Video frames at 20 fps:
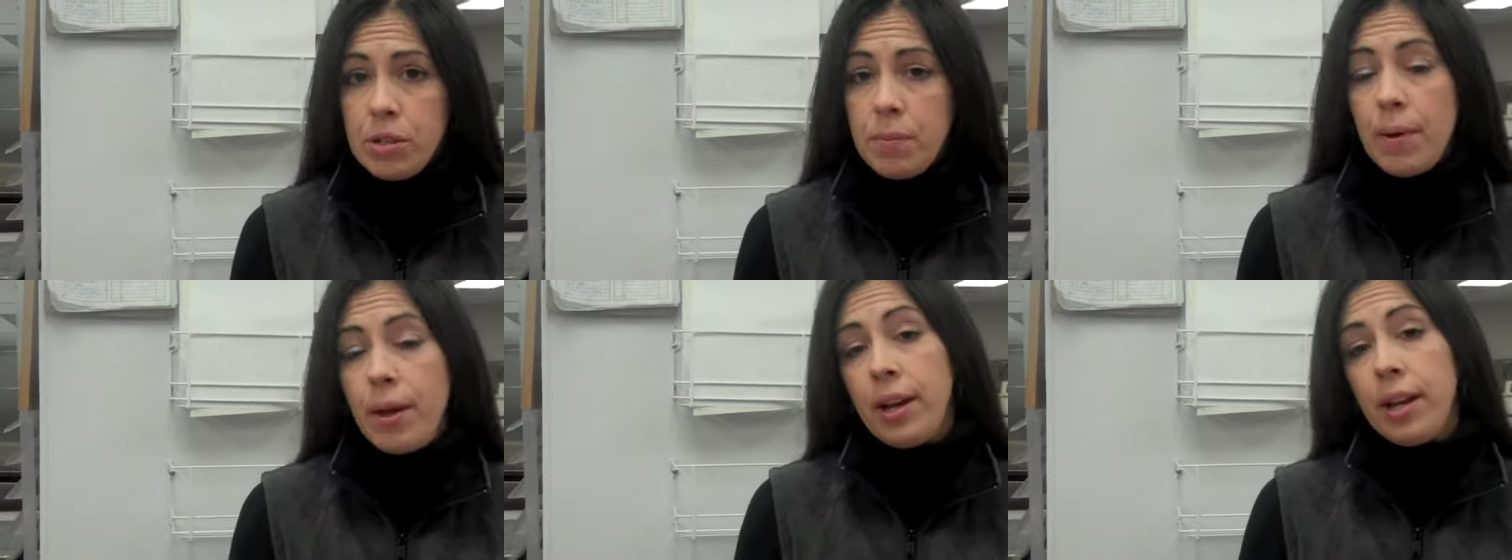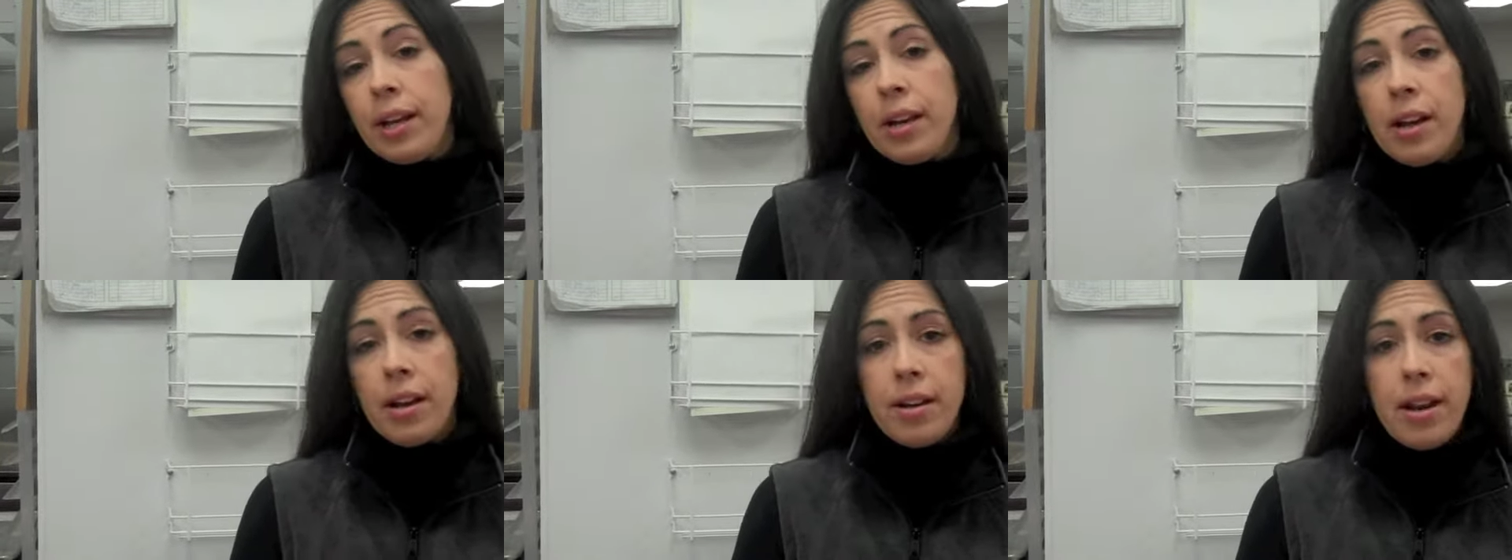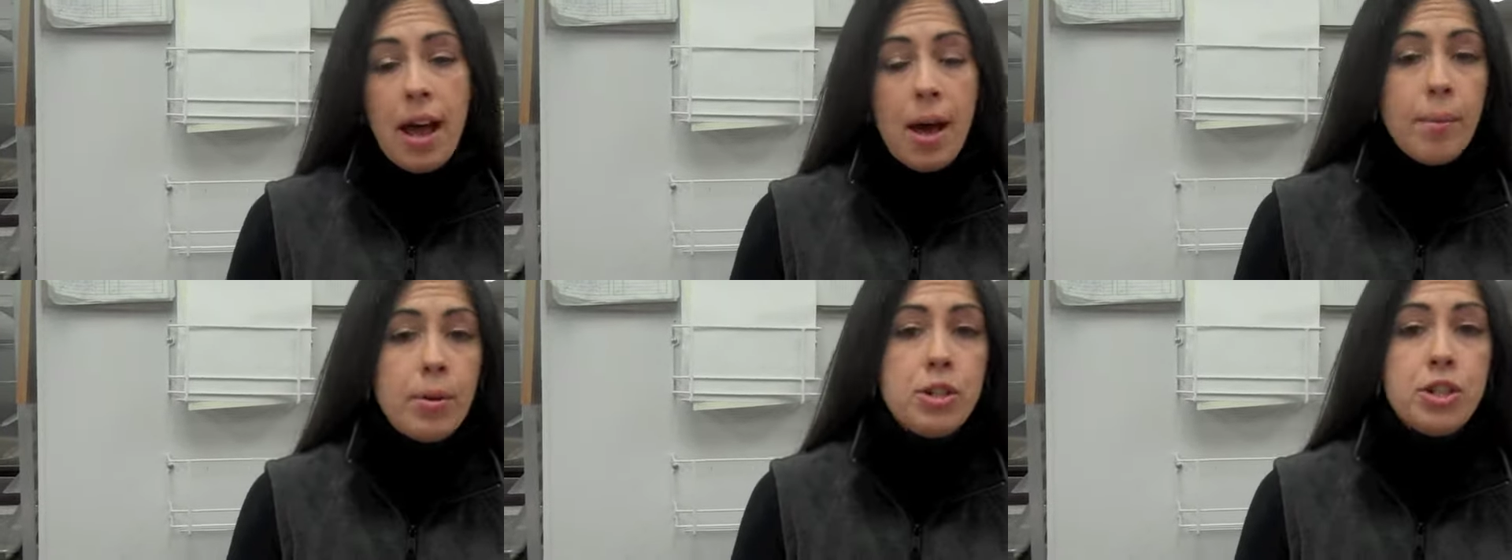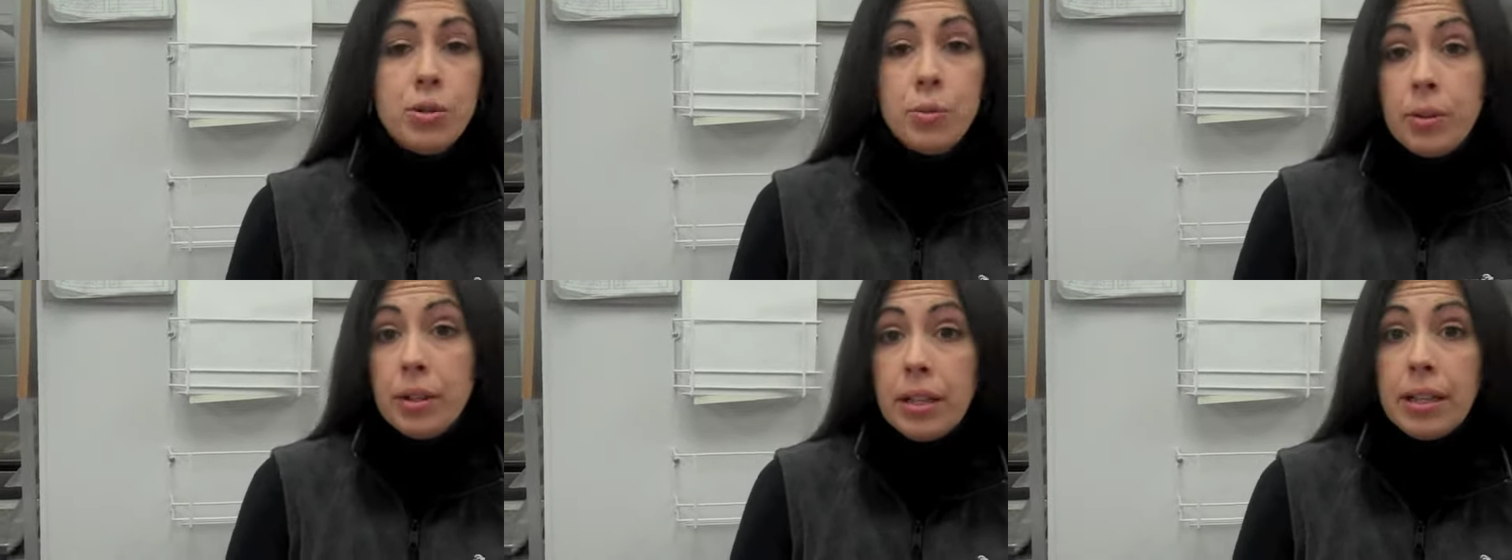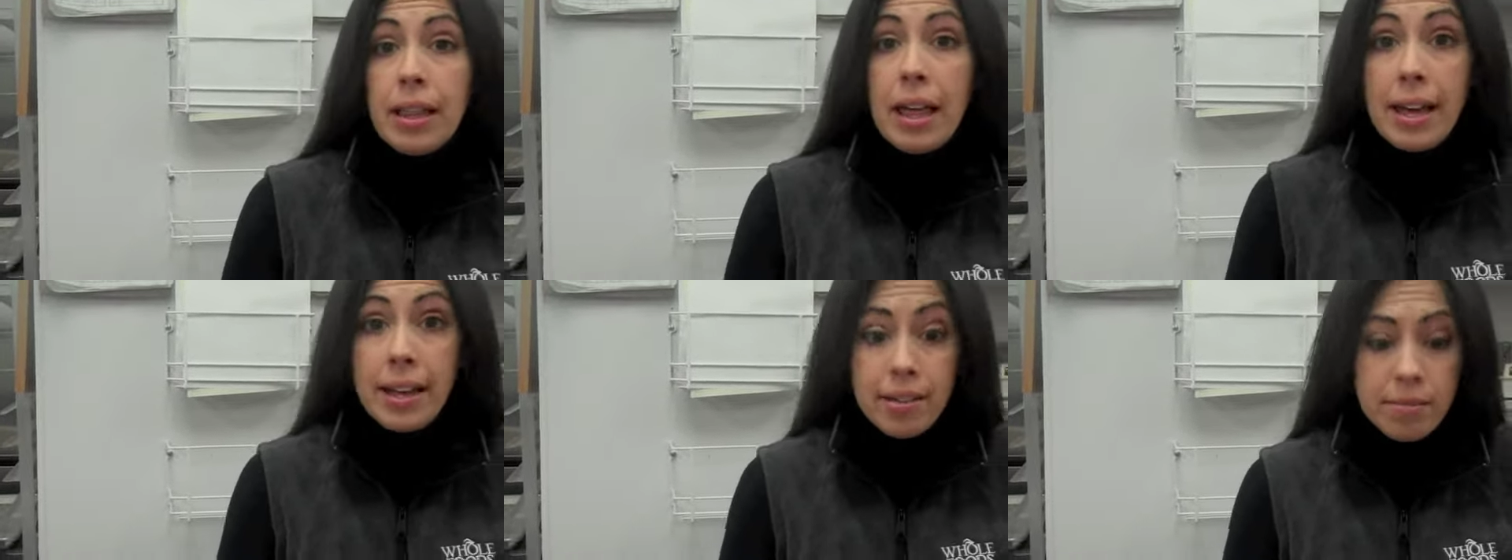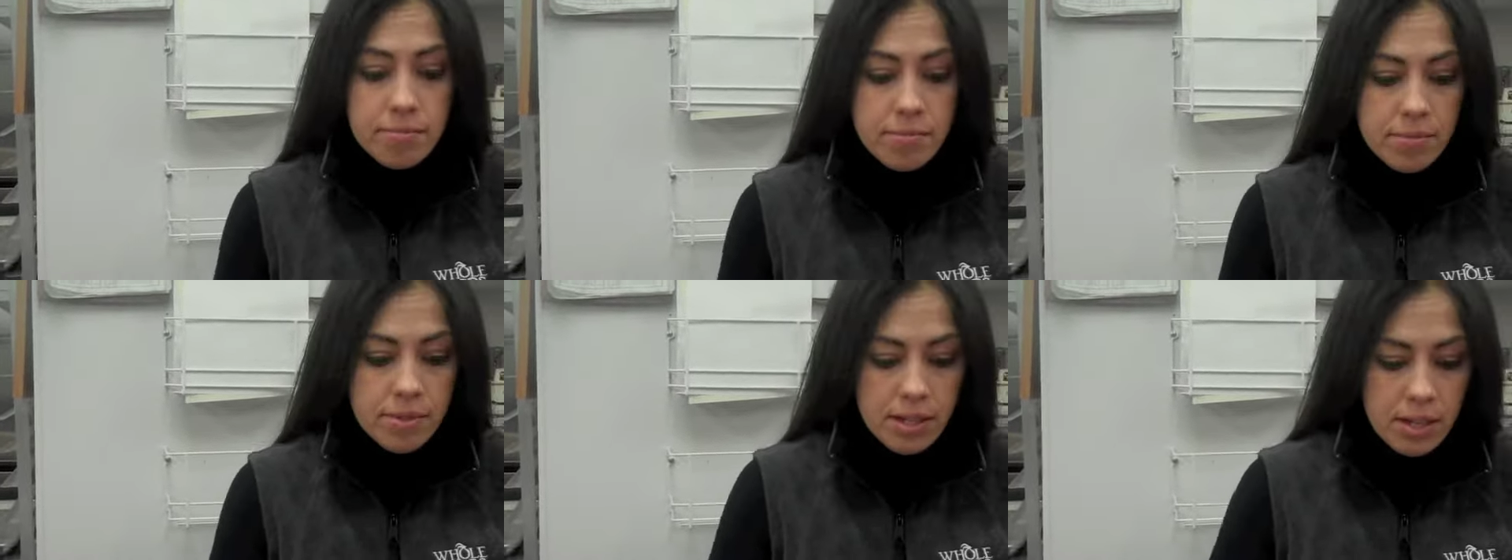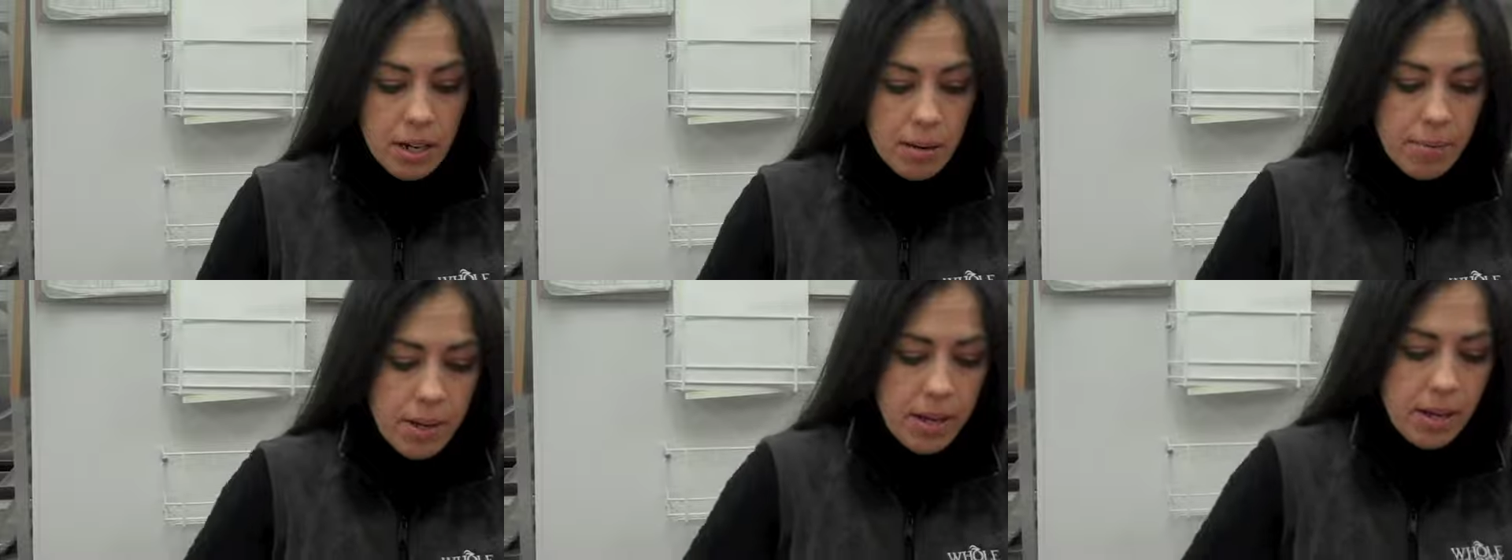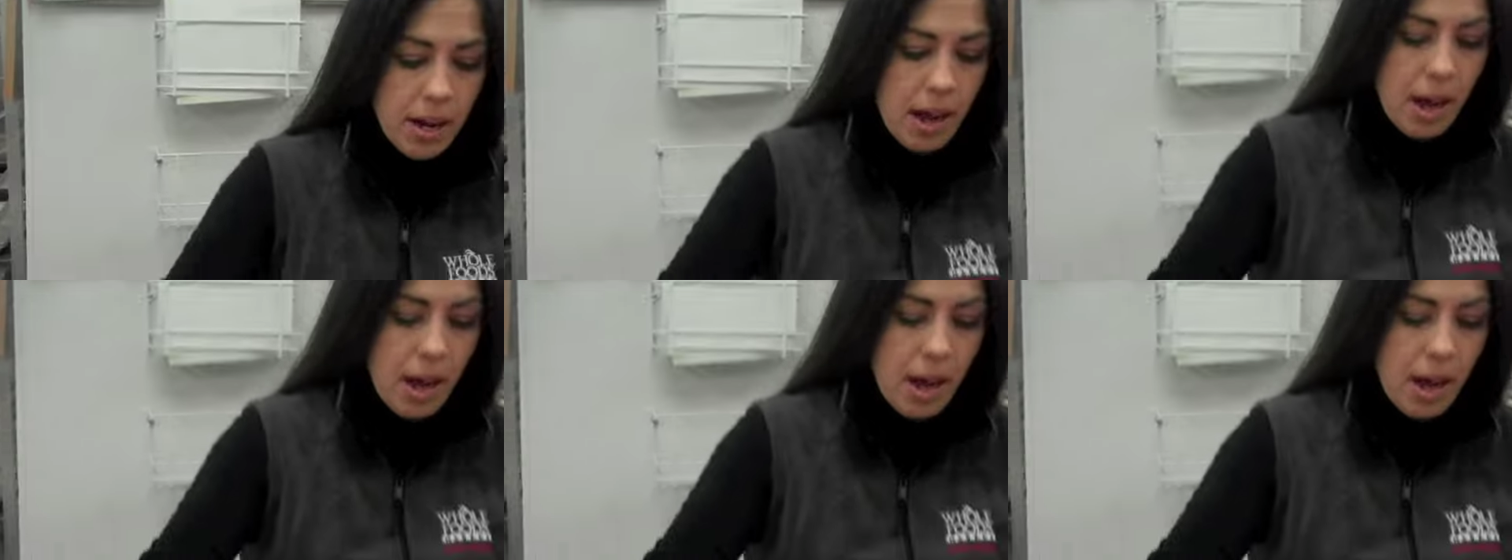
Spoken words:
depending on how much you really like cinnamon.